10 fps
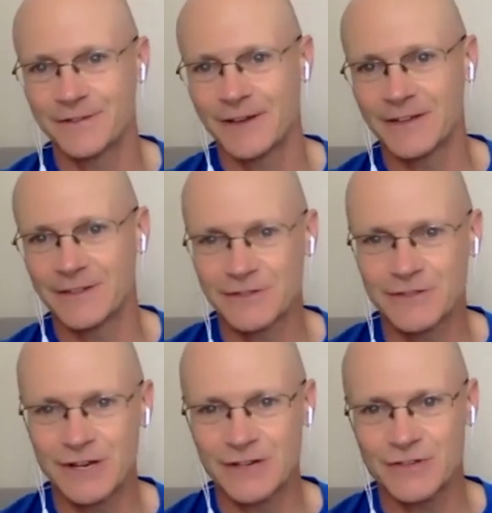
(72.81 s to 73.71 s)
advice or
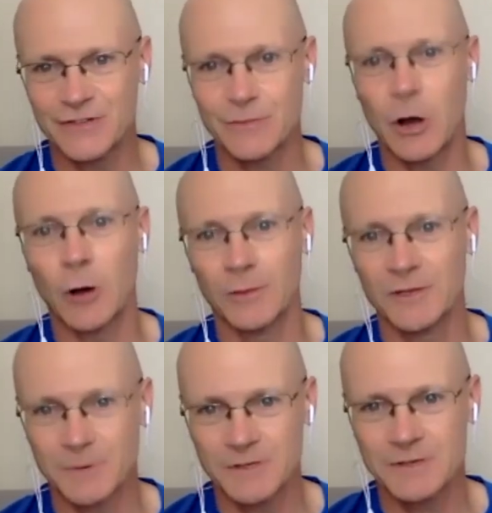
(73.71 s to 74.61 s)
suggestions from a homeless
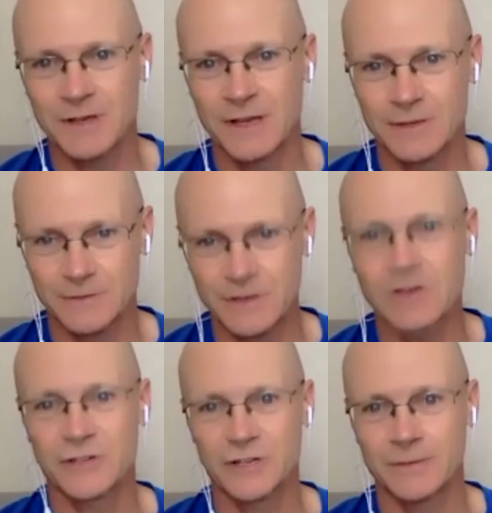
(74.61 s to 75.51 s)
person, as long
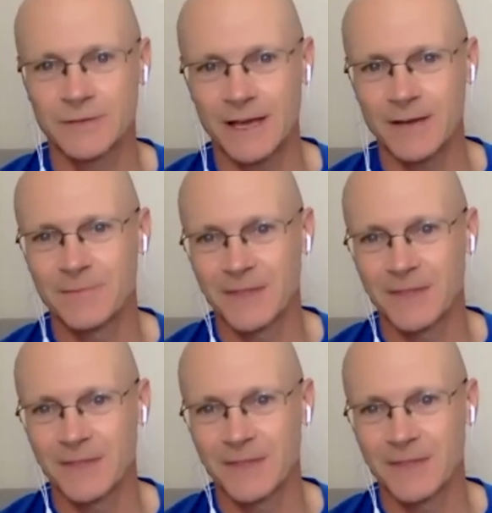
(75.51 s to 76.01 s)
as you're good with that.